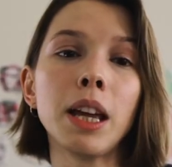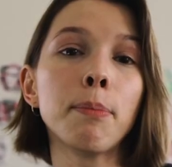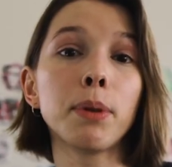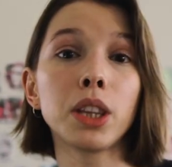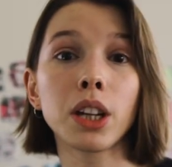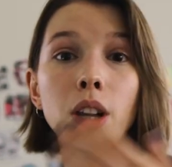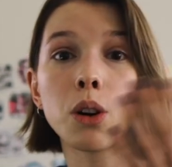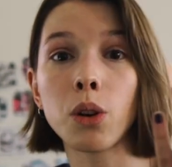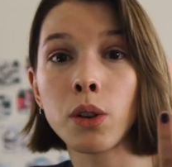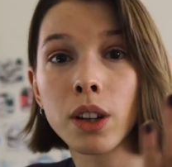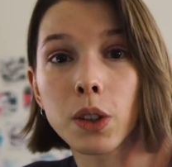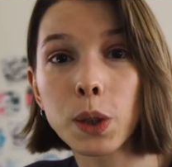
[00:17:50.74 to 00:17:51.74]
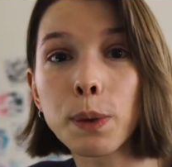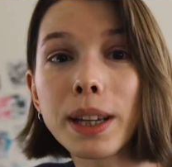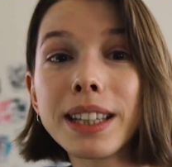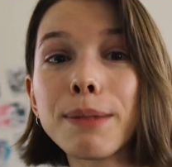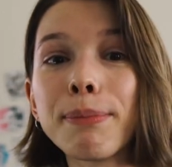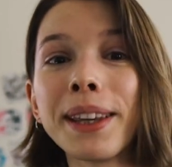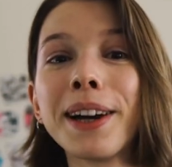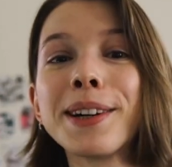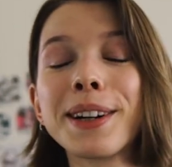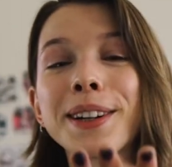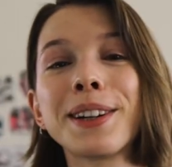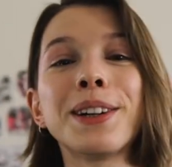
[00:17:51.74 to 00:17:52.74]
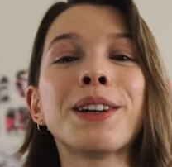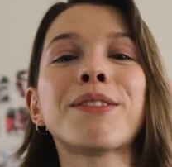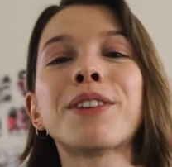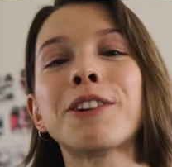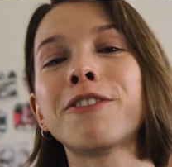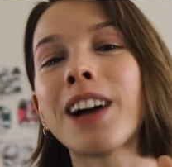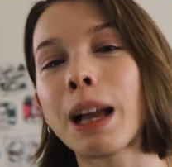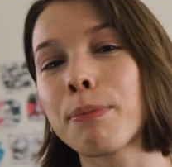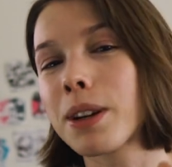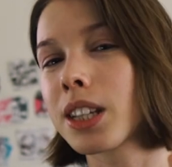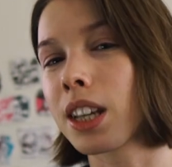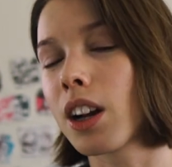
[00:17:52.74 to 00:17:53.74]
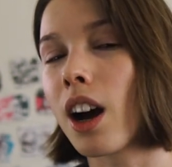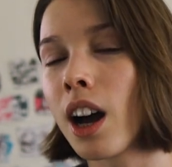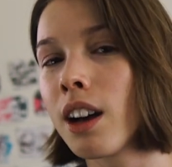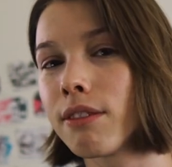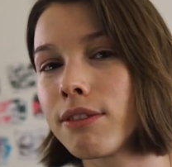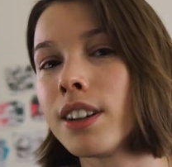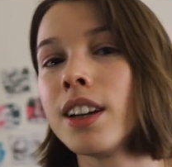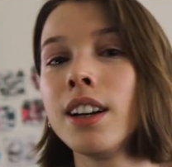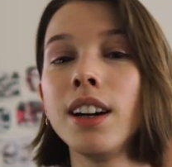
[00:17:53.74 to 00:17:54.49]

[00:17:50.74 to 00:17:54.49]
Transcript: input the code SWEETBIANCA code for 5% off.